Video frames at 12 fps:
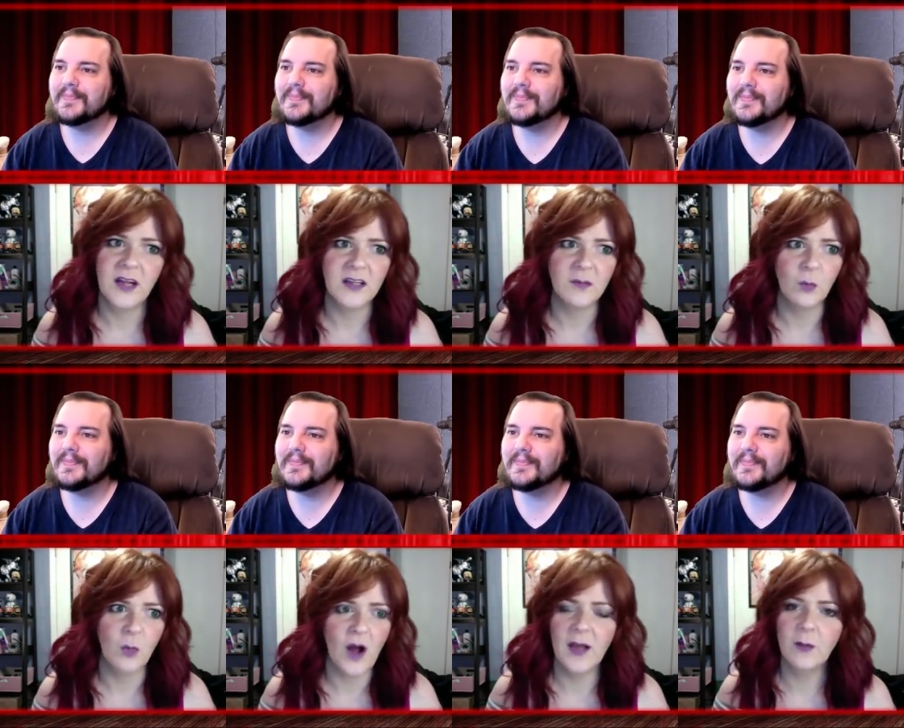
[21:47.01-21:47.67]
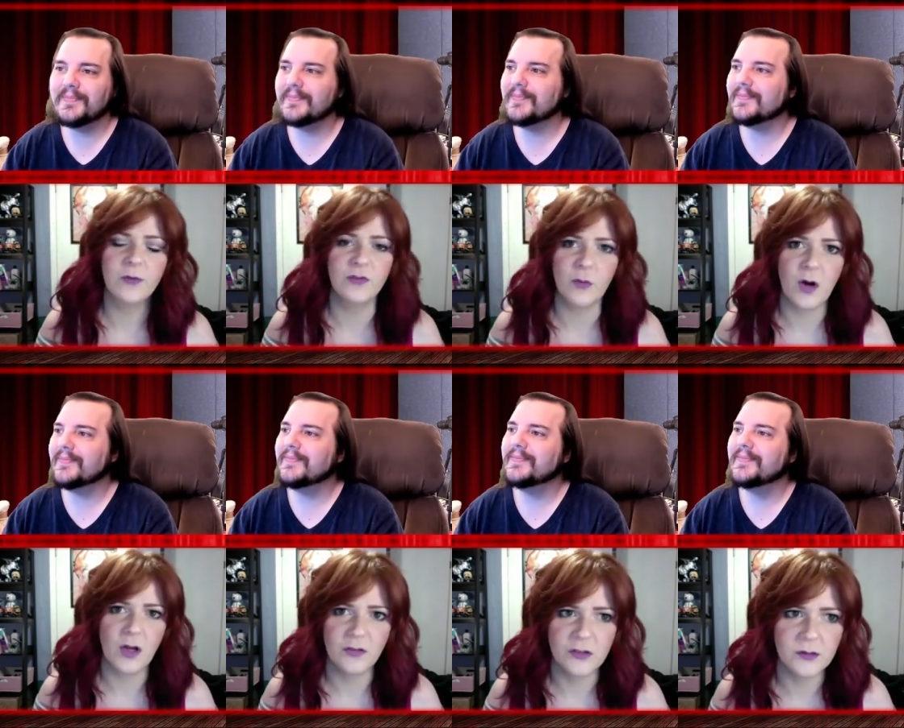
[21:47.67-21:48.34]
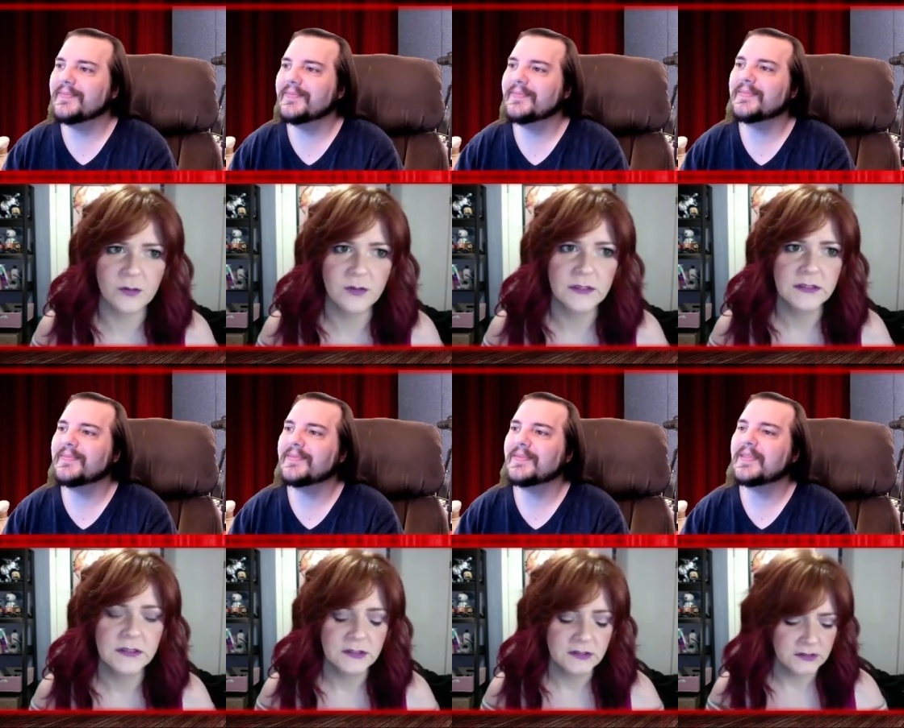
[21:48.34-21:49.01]
Speaker 1: And why would you want to?
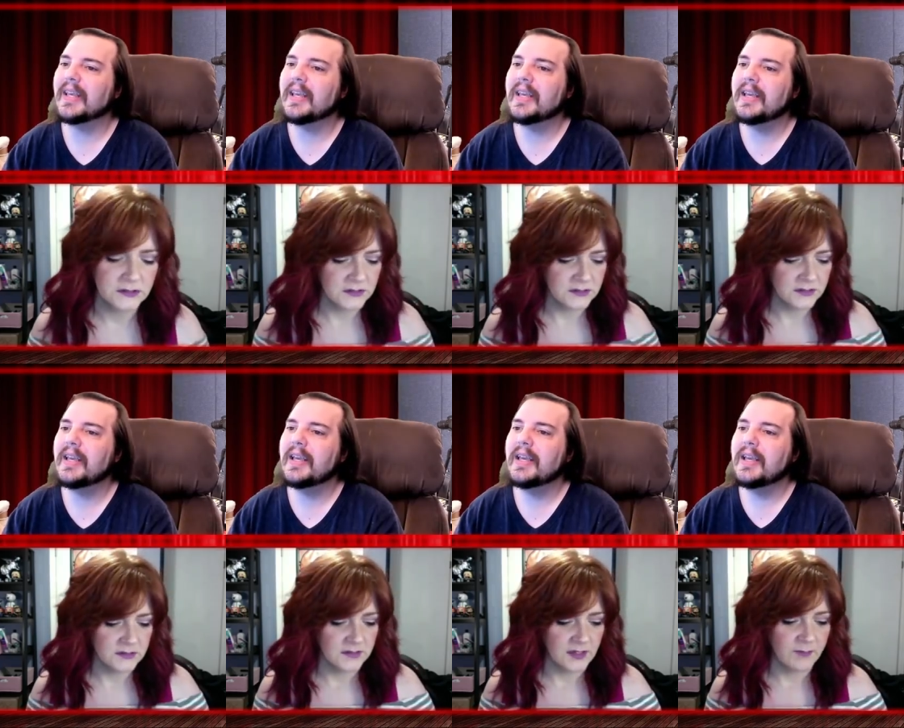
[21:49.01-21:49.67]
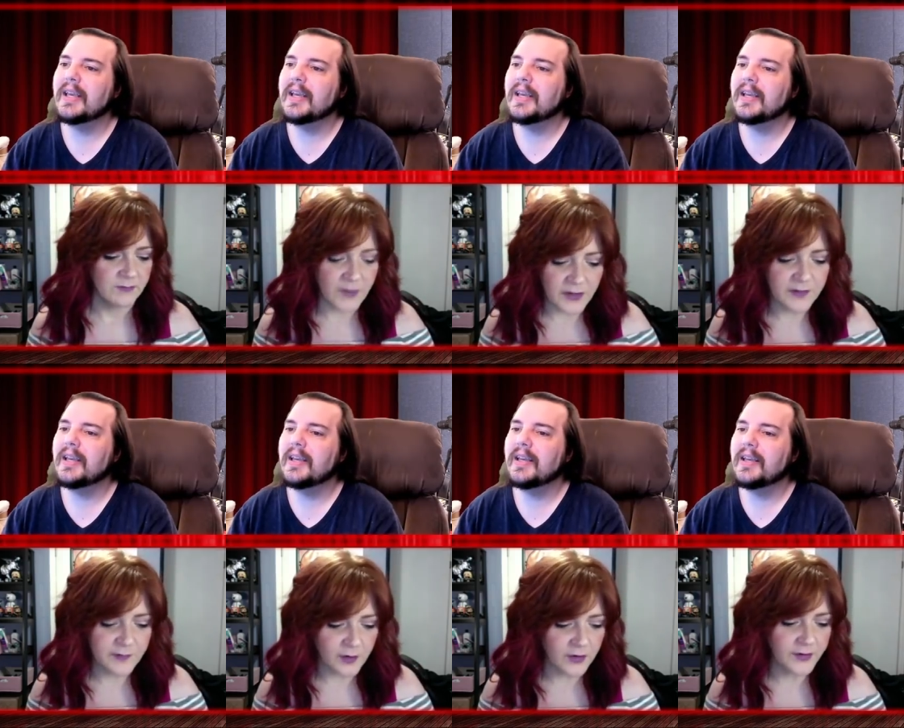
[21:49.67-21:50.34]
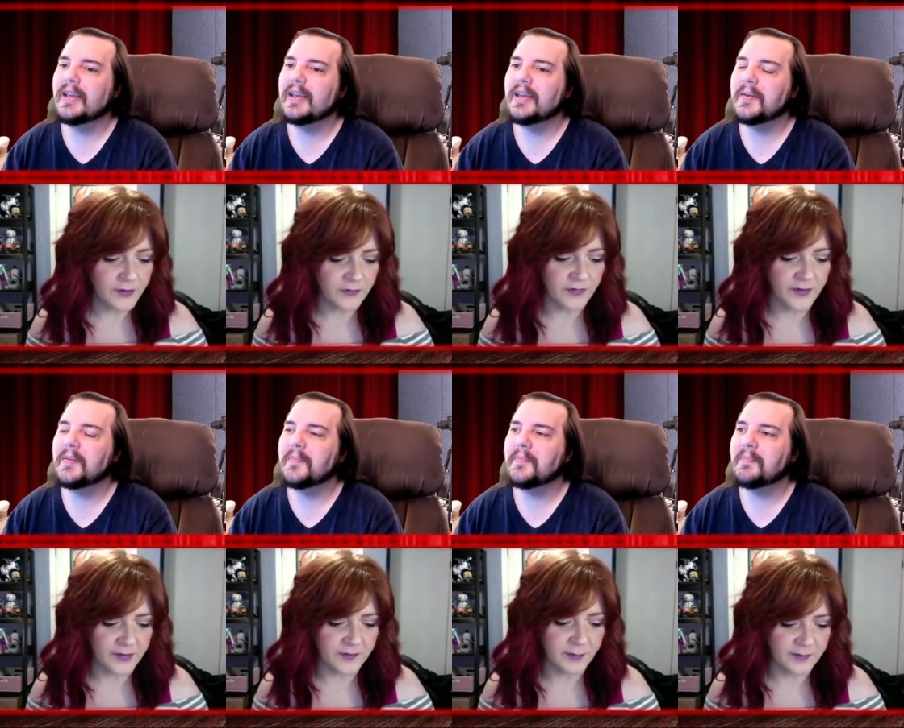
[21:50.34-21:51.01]
I'm very sorry your
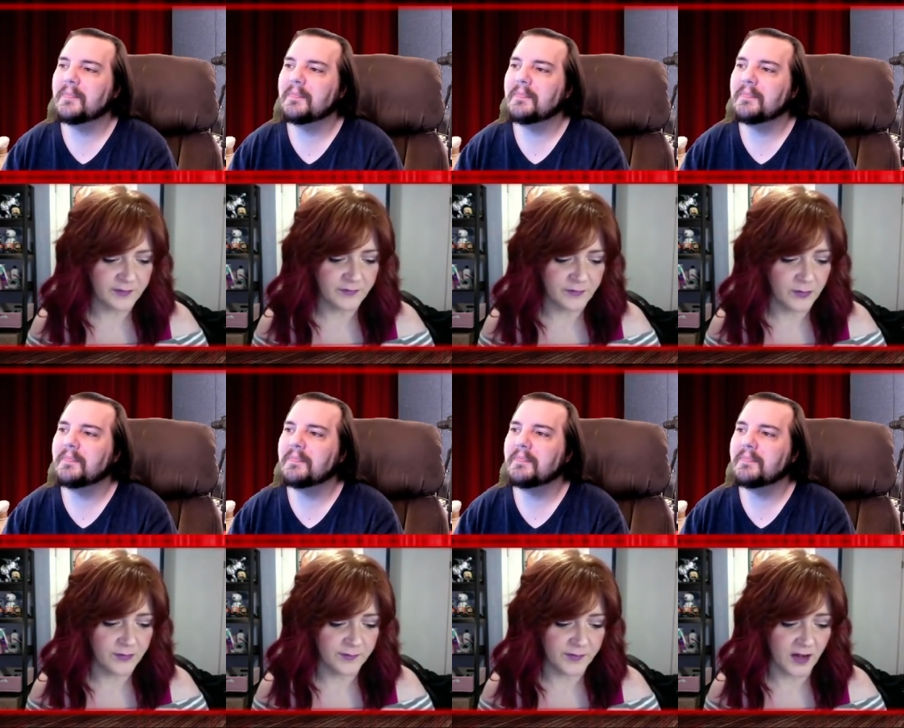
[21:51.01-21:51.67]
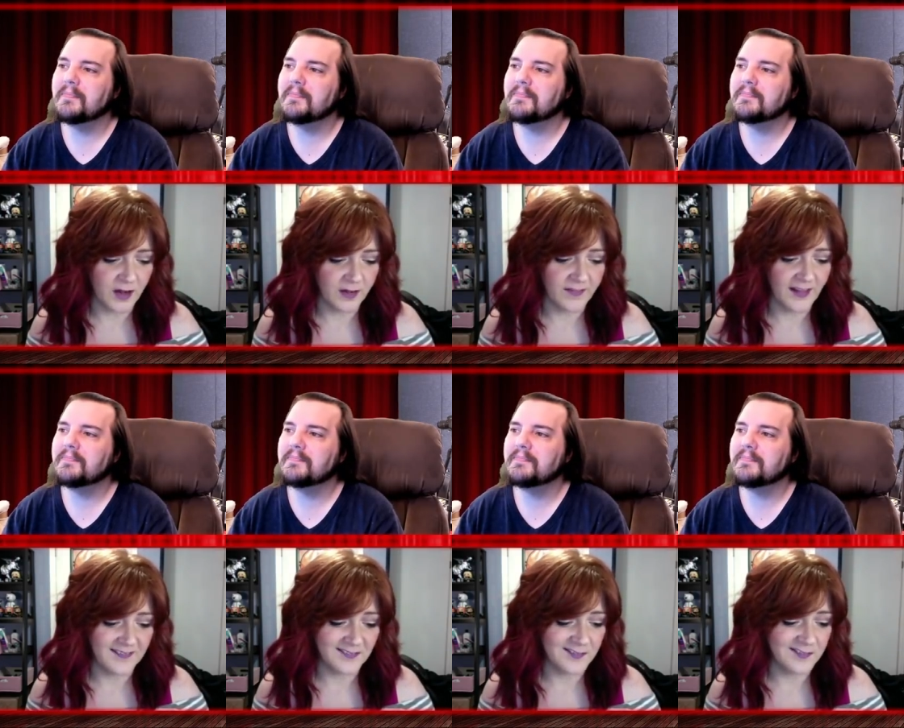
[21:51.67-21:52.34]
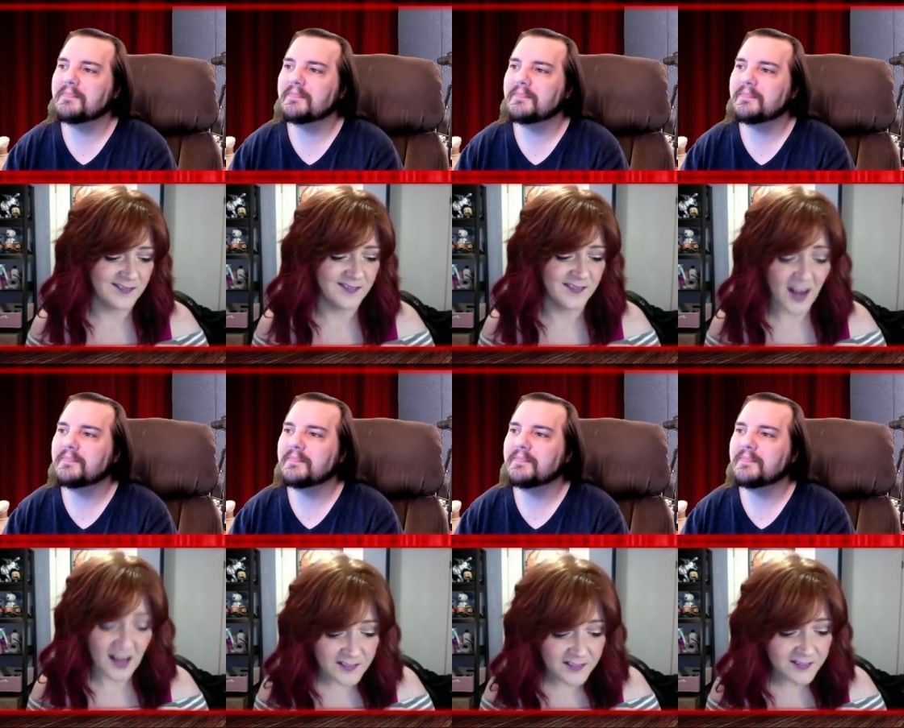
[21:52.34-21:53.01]
very expensive phone is gone. That
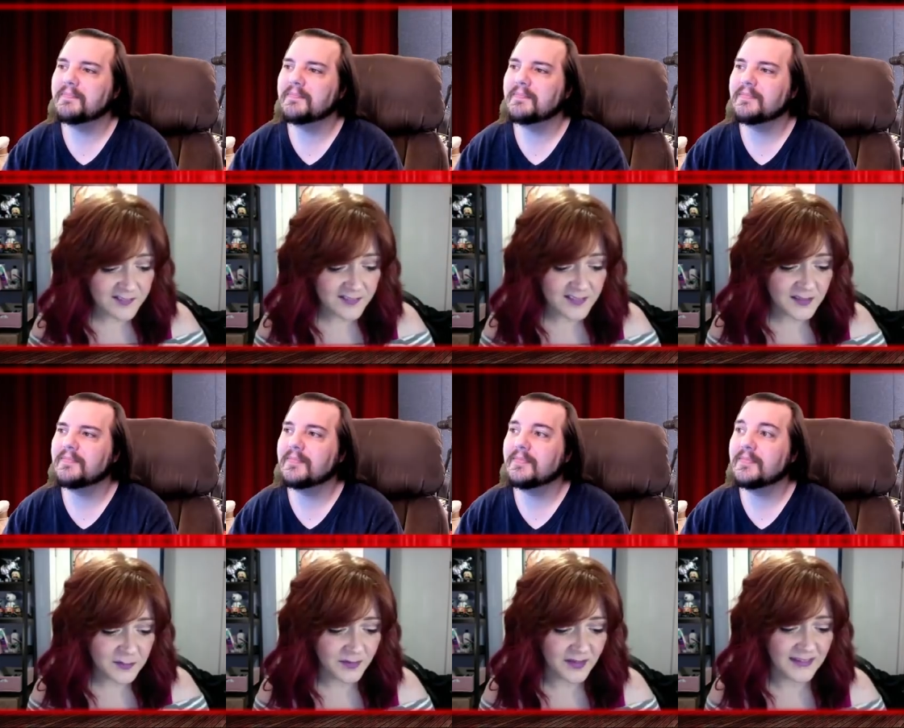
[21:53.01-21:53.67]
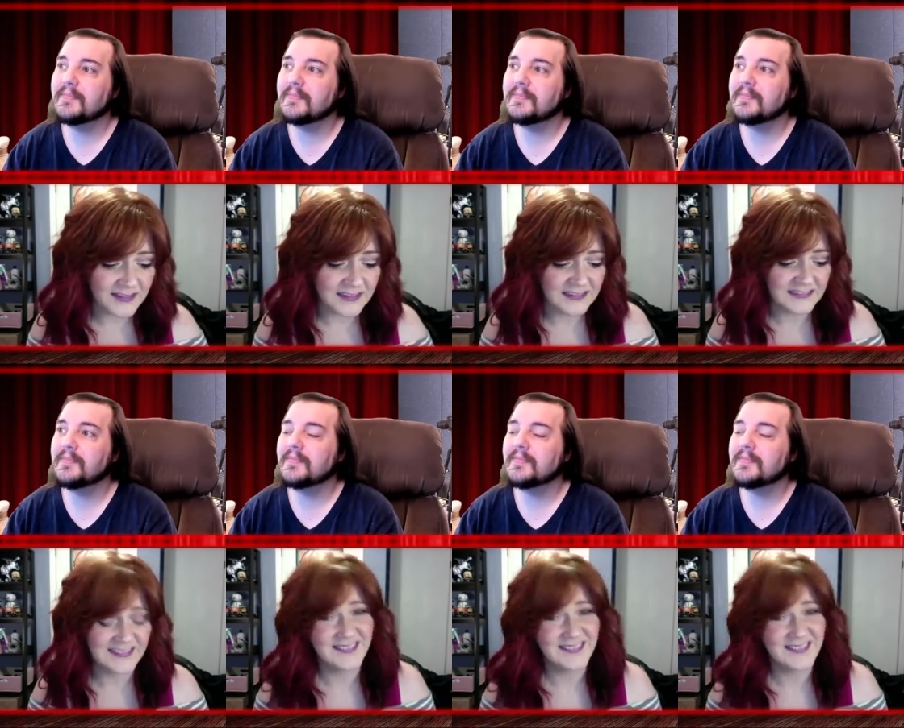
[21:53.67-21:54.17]
sucks, but.